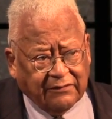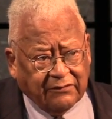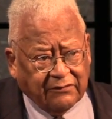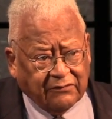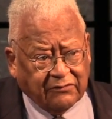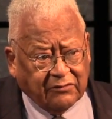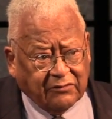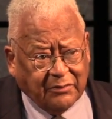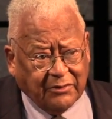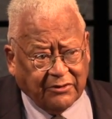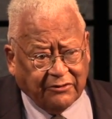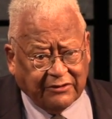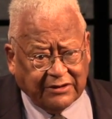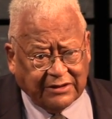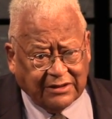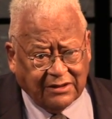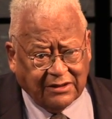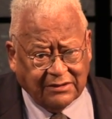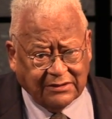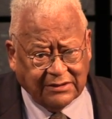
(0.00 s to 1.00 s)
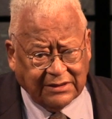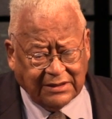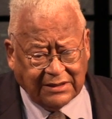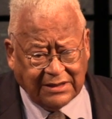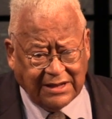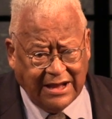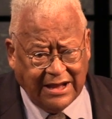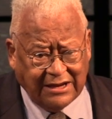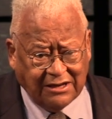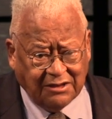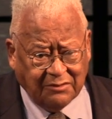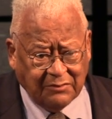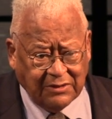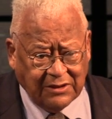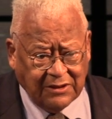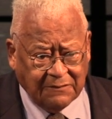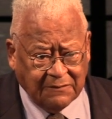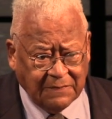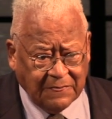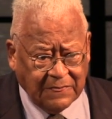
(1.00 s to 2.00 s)
the Spirit guiding
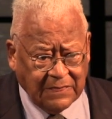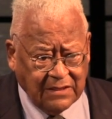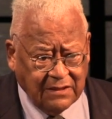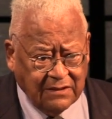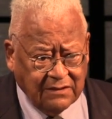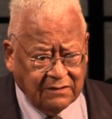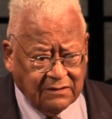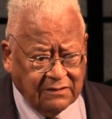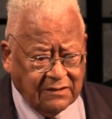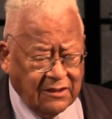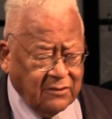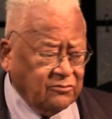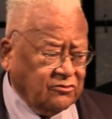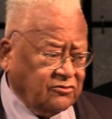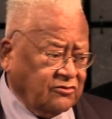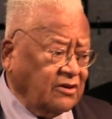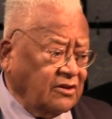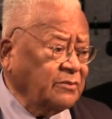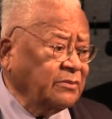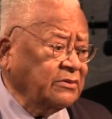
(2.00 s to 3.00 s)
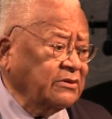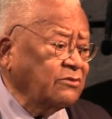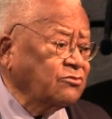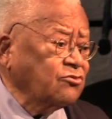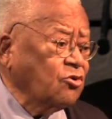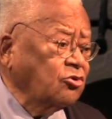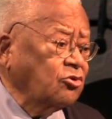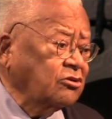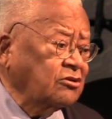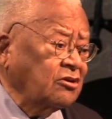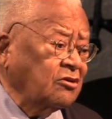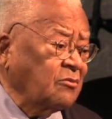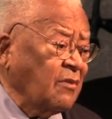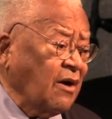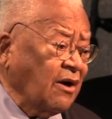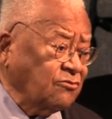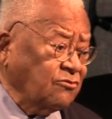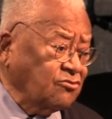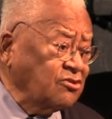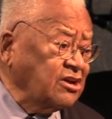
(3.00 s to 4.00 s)
me that was deeply rooted in
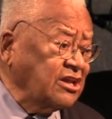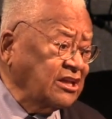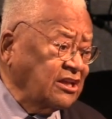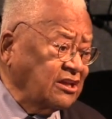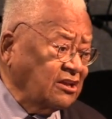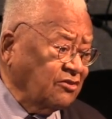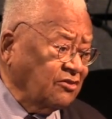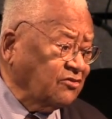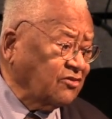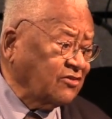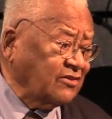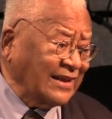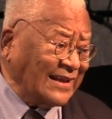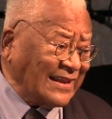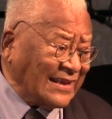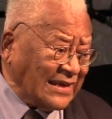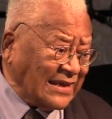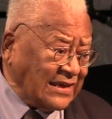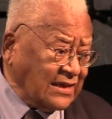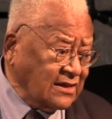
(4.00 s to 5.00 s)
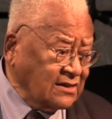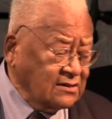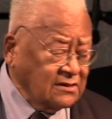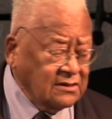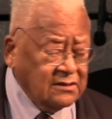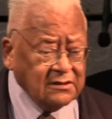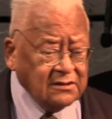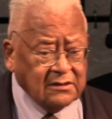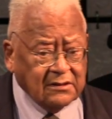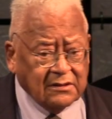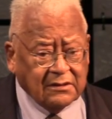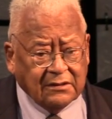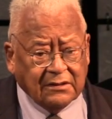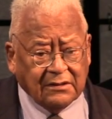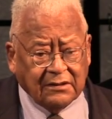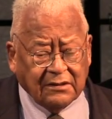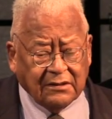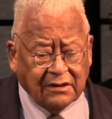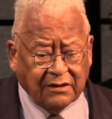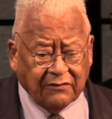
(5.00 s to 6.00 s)
my reading and study
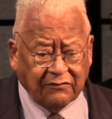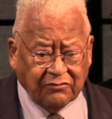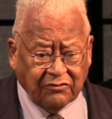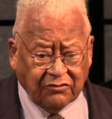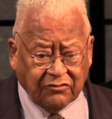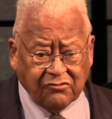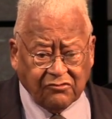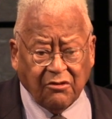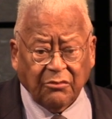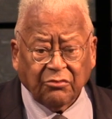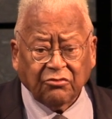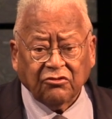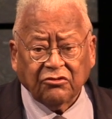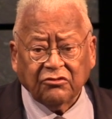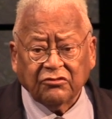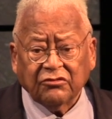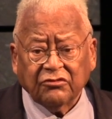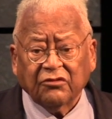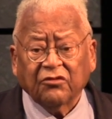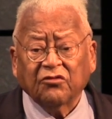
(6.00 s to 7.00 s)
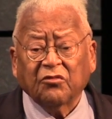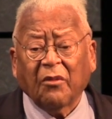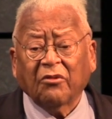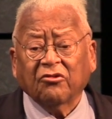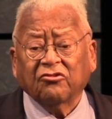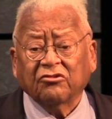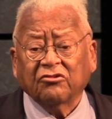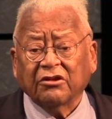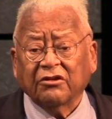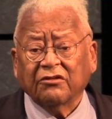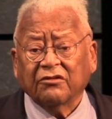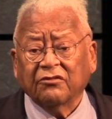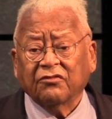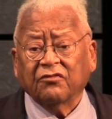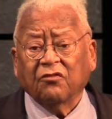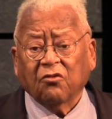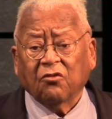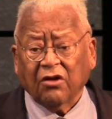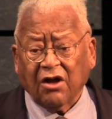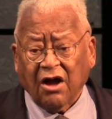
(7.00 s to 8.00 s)
of the Scriptures, especially the
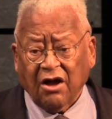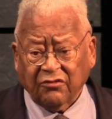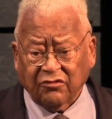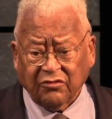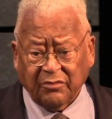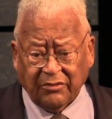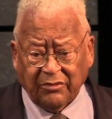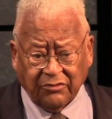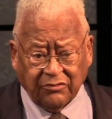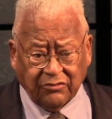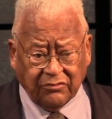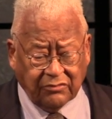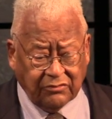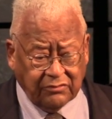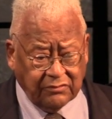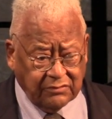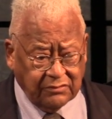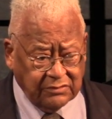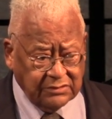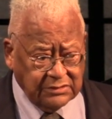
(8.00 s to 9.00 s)
four Gospels.